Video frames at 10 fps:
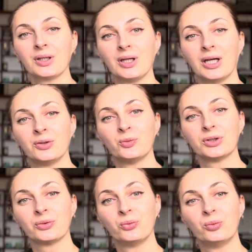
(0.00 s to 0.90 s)
And
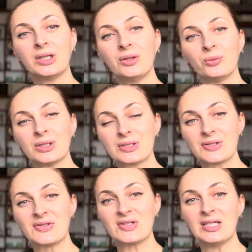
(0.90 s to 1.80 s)
what we want to
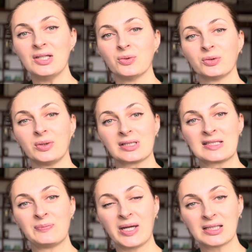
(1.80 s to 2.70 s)
see, what we
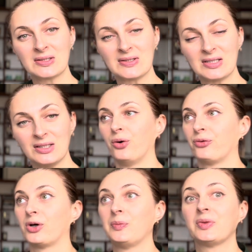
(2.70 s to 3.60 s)
expect to see
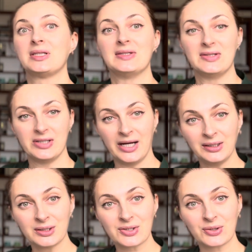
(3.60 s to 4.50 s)
from the
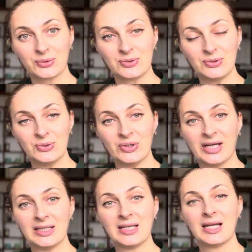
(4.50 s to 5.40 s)
designers who do
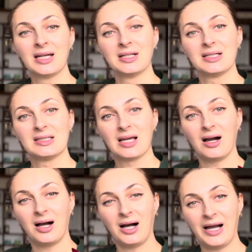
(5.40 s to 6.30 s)
that, is a
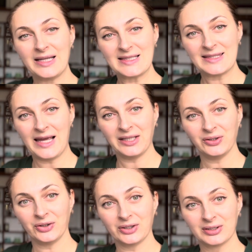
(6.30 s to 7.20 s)
high
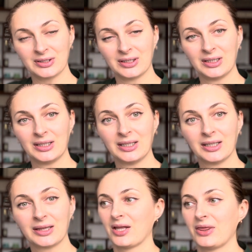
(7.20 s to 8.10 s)
standard
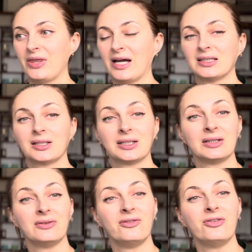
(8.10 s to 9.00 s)
that
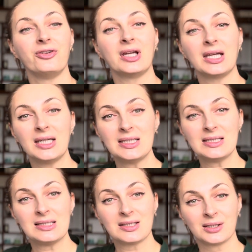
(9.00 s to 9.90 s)

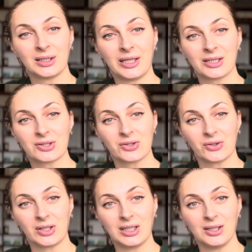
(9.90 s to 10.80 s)
conveys the
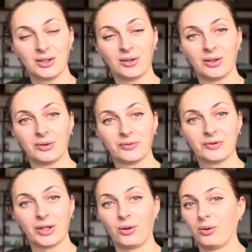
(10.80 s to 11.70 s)
luxury of
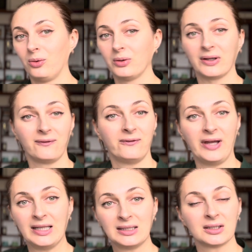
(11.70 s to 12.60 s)
the whole
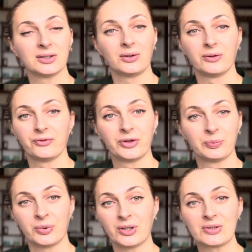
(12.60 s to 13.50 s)
event, of the
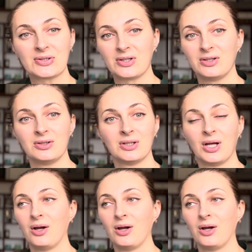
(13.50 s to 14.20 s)
person.